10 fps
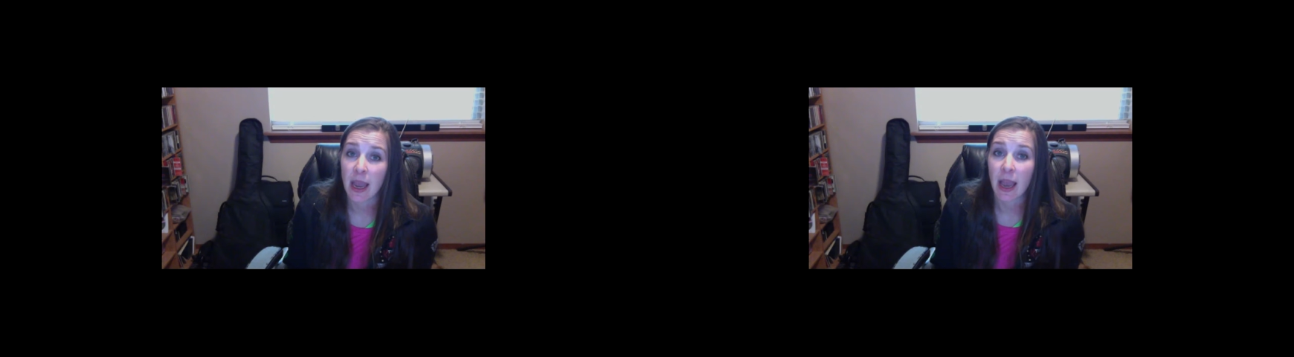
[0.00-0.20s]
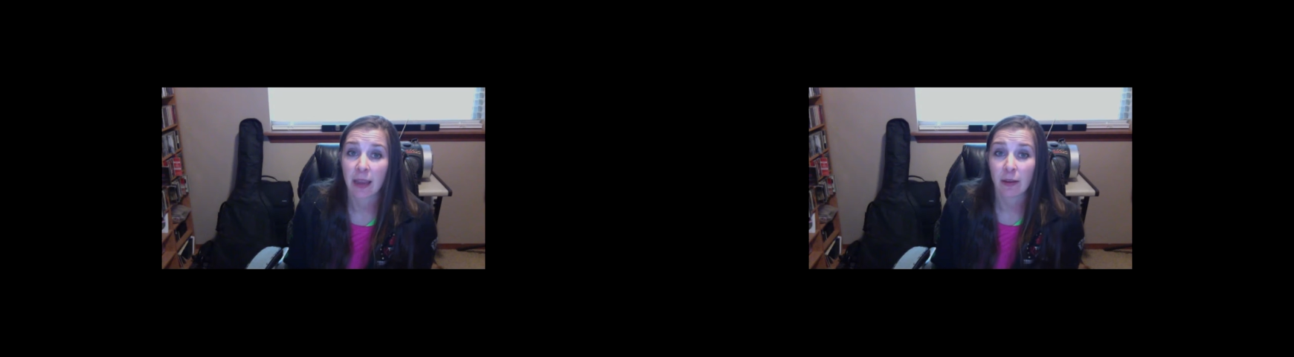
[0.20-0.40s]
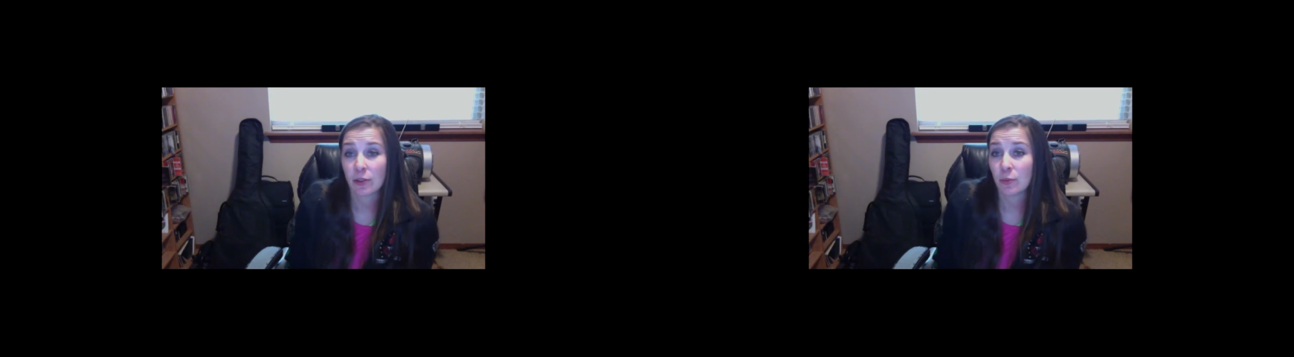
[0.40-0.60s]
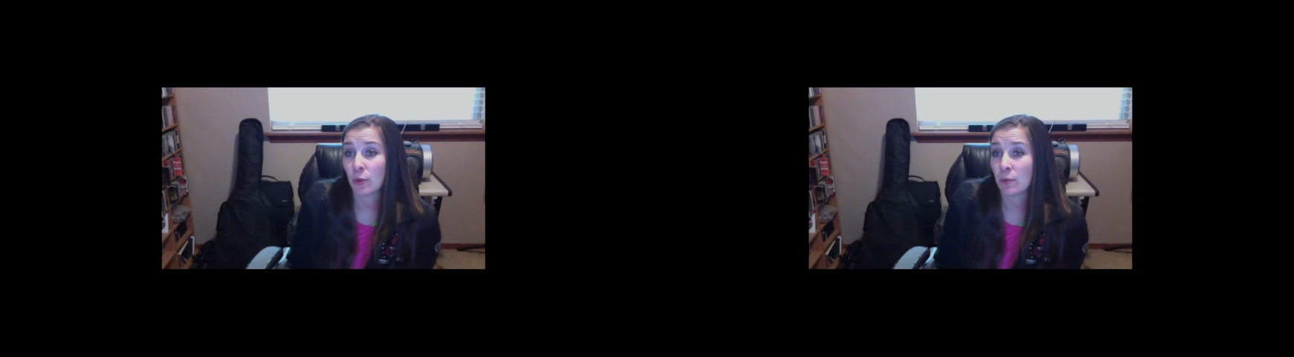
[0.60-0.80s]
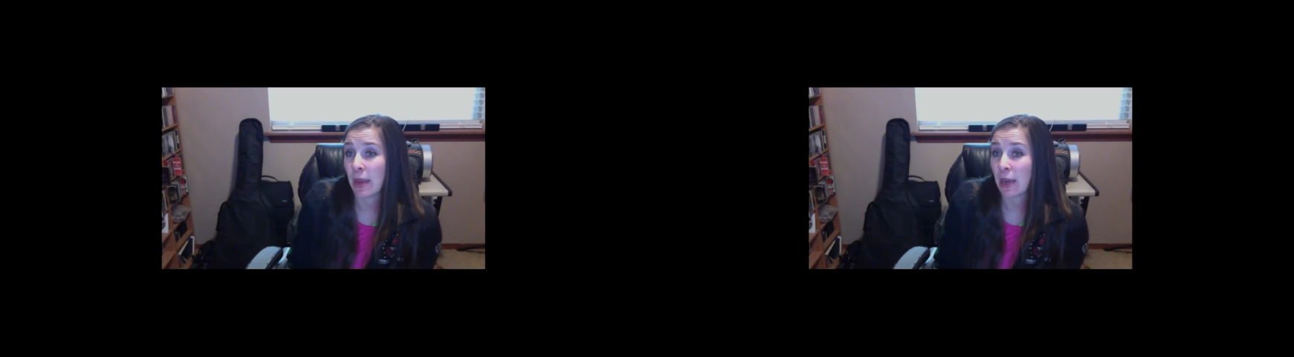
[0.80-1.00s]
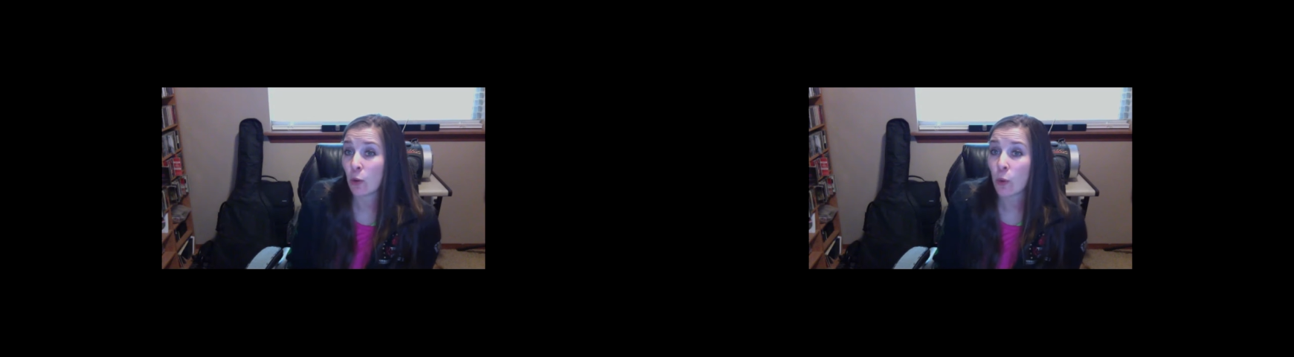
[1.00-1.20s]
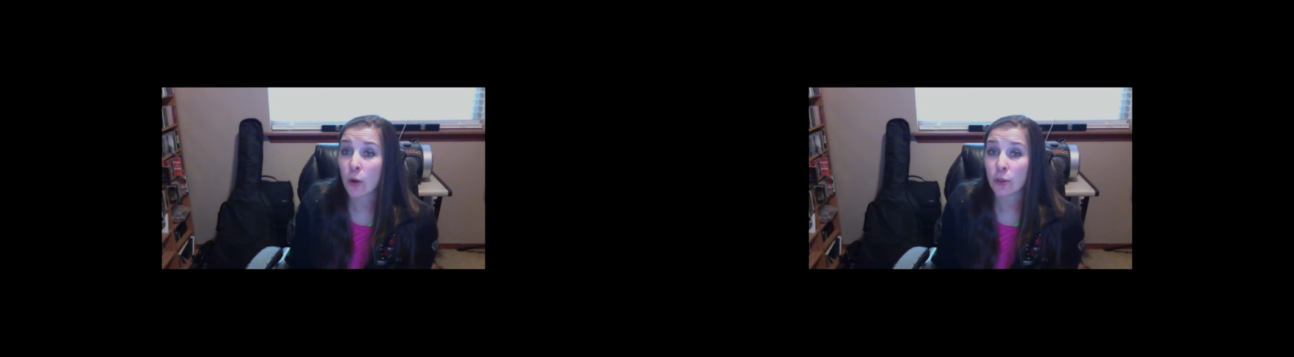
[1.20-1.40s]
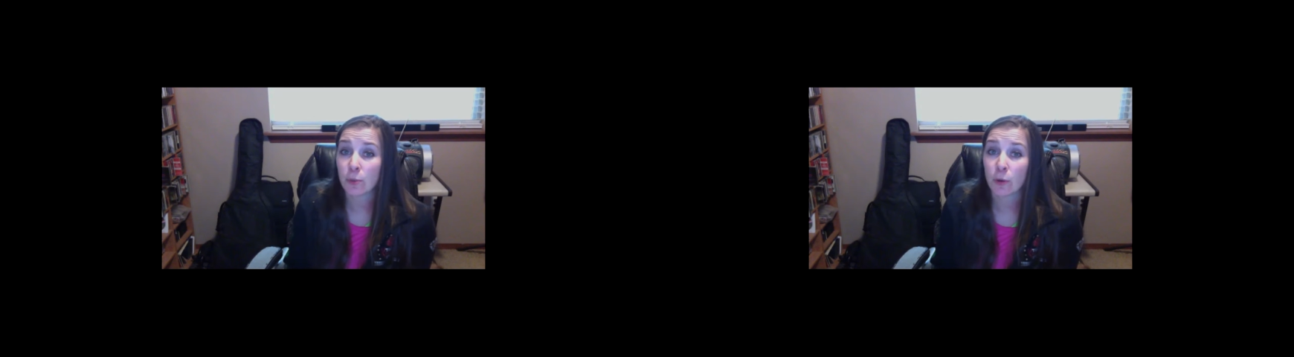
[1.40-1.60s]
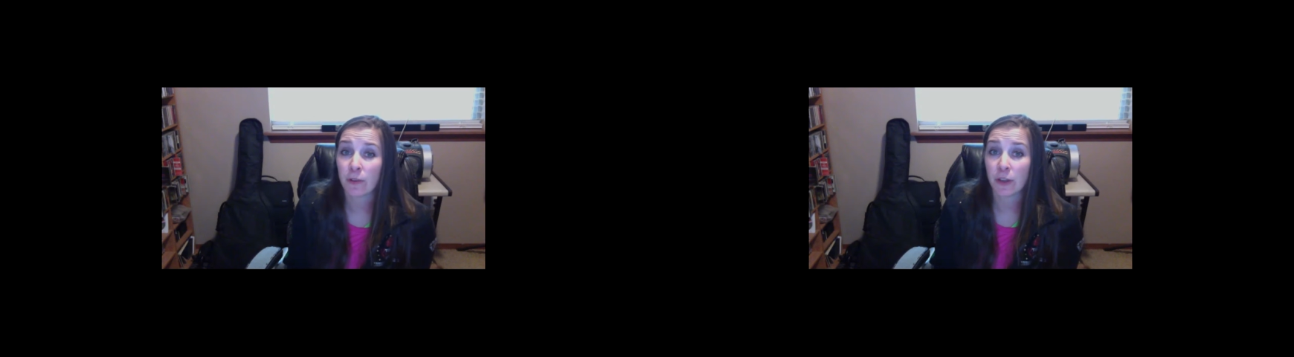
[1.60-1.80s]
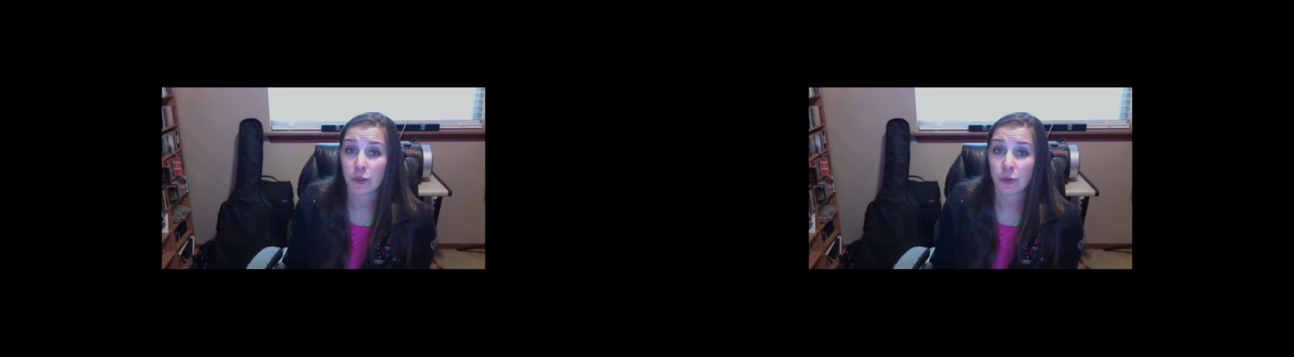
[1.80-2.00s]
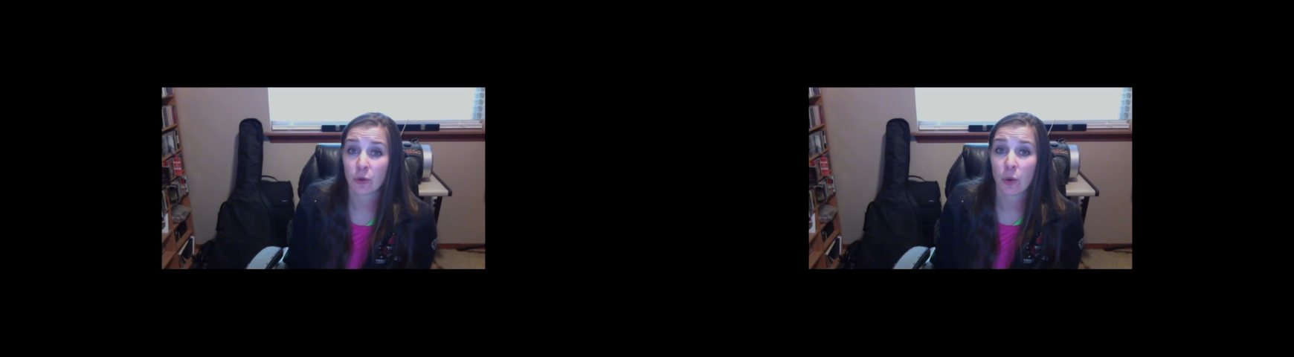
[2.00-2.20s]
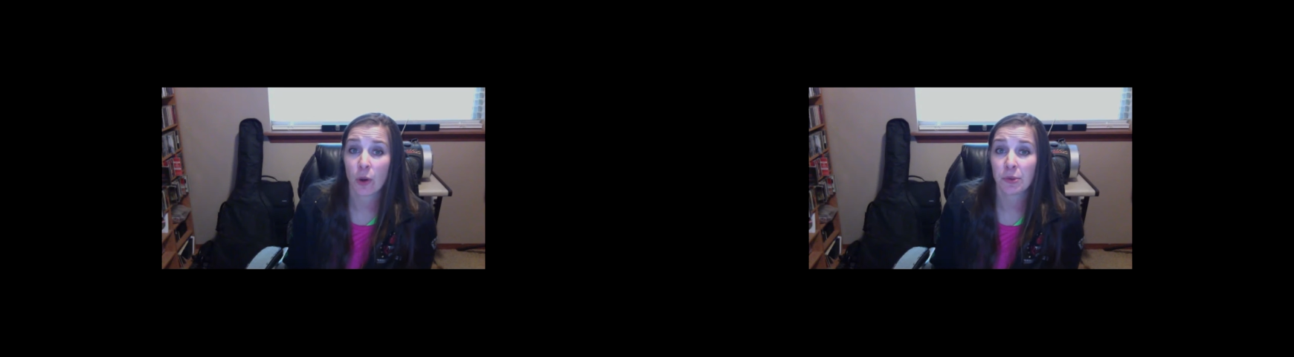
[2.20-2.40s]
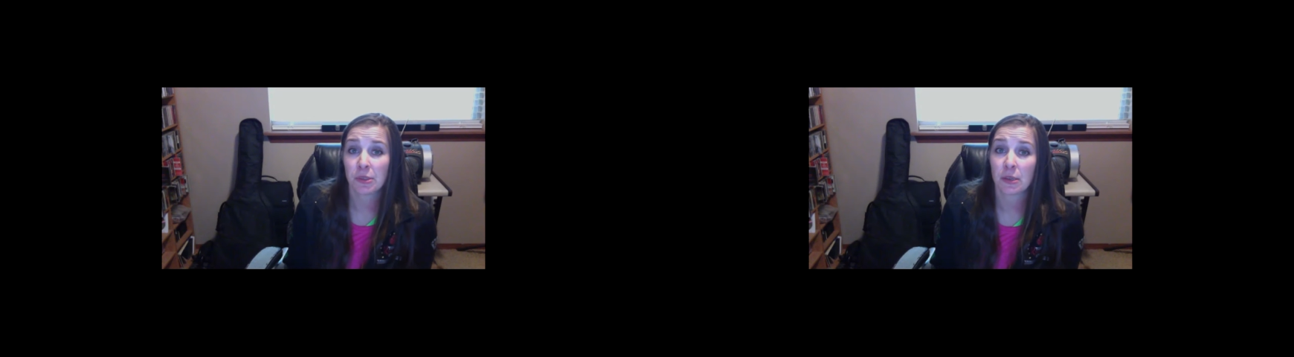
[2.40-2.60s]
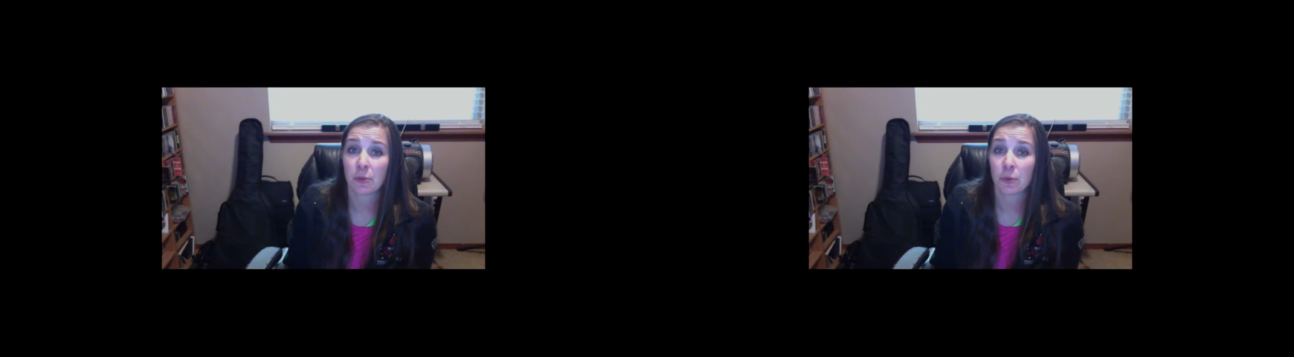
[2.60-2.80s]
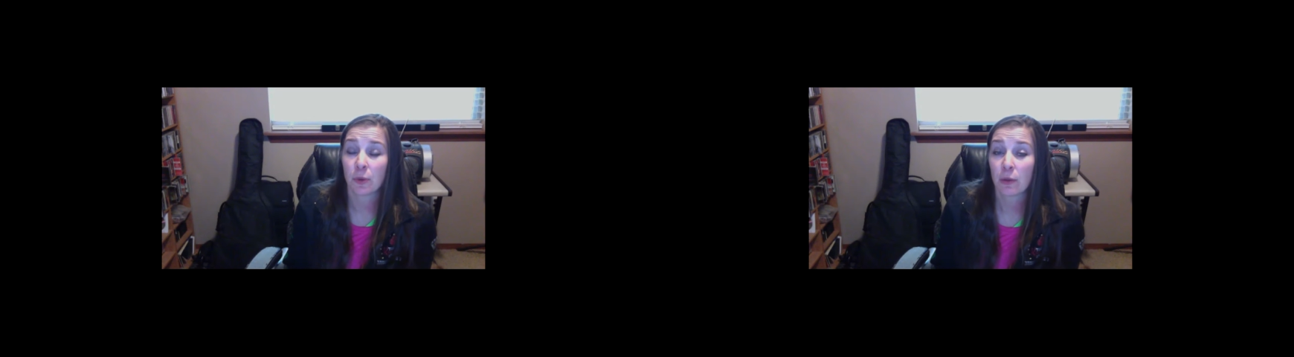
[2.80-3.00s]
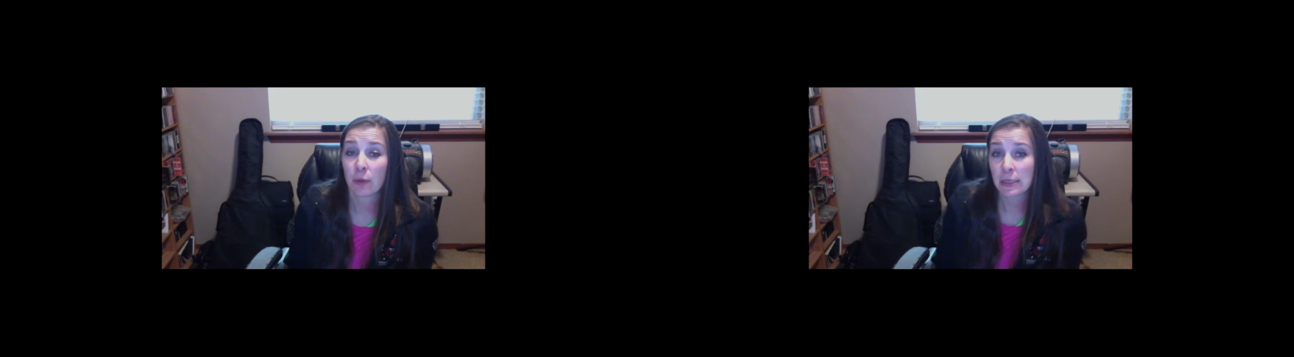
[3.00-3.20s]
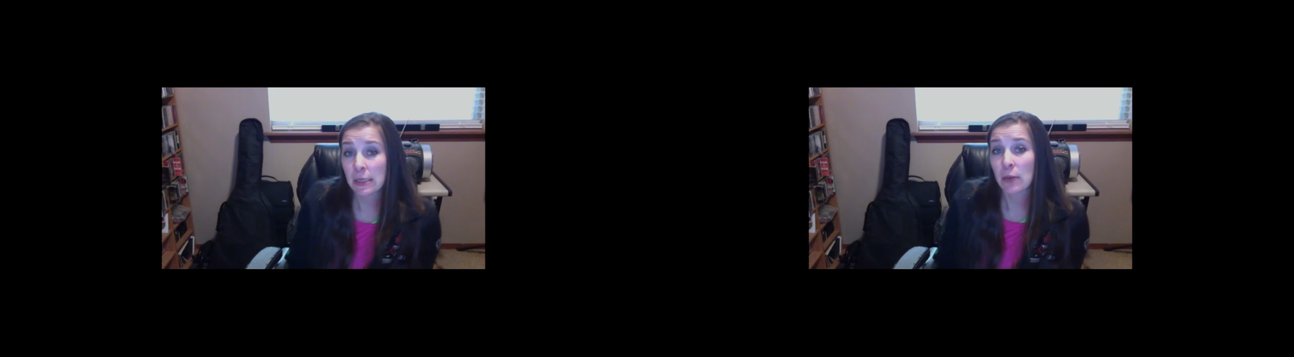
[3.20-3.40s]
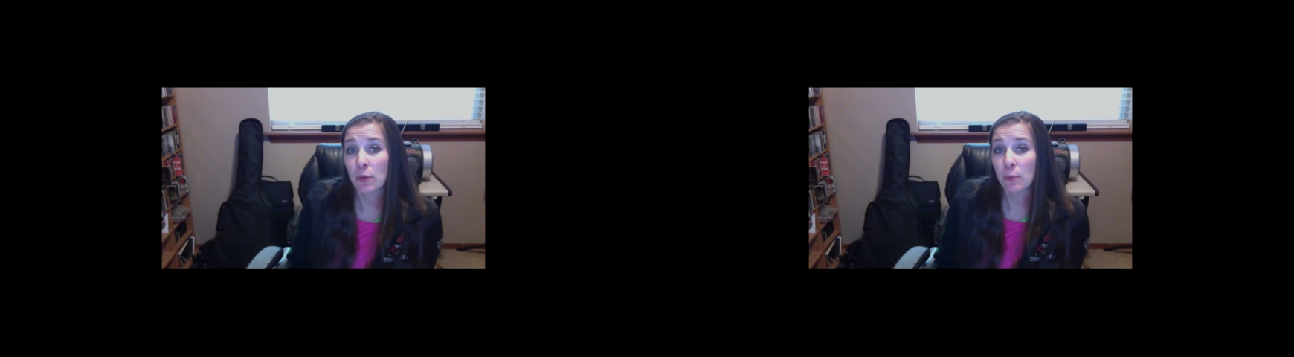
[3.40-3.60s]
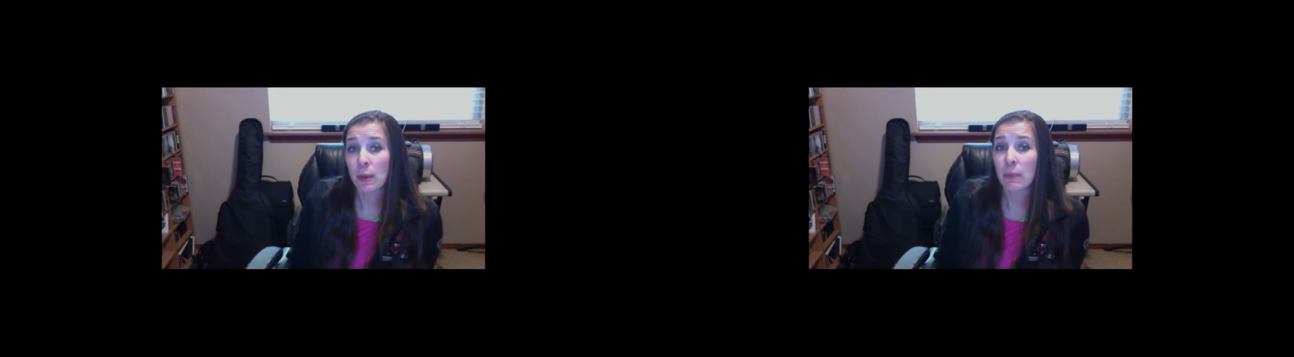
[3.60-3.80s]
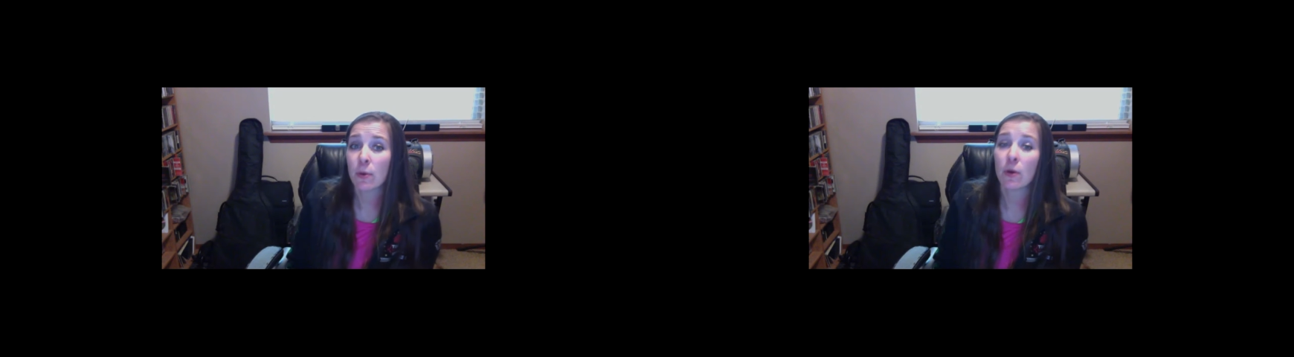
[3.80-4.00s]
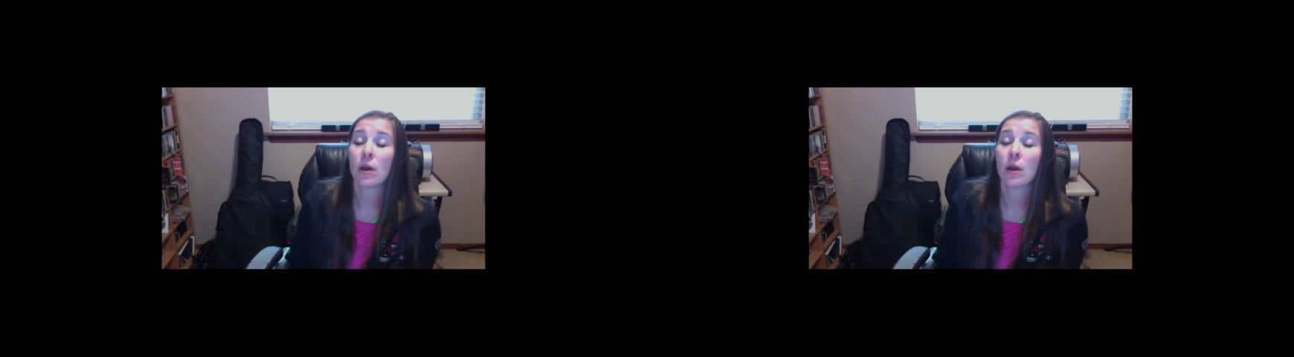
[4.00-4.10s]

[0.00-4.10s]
I would make quotes, motivational quotes that would really resonate with people.